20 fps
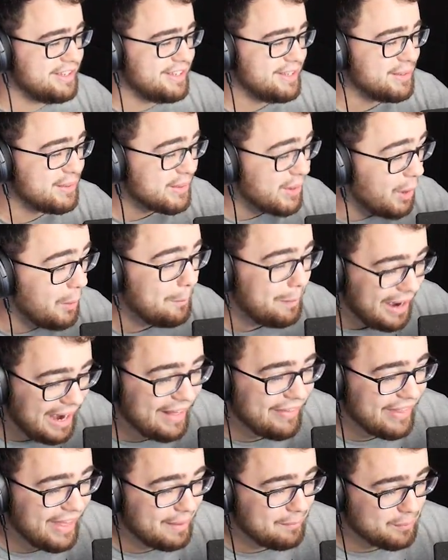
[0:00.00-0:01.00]
You go
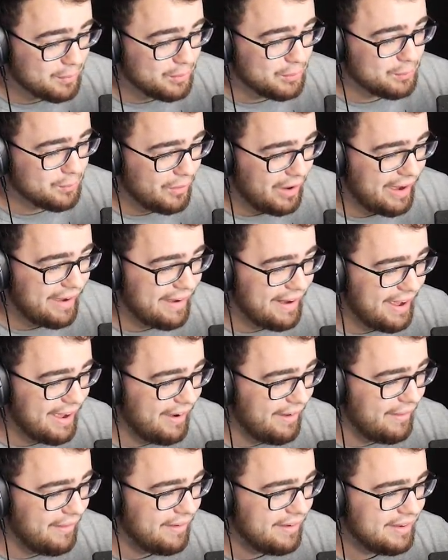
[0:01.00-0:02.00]
buy that broom right
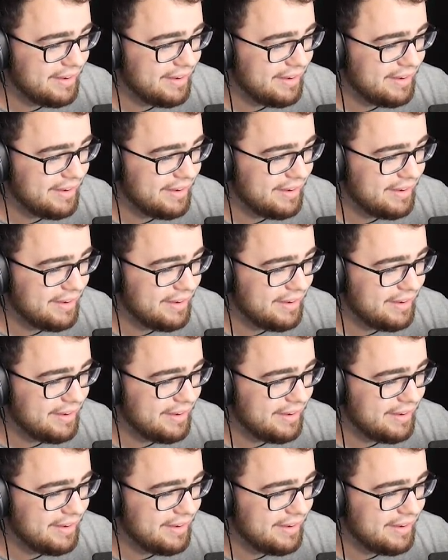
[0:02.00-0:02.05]
now.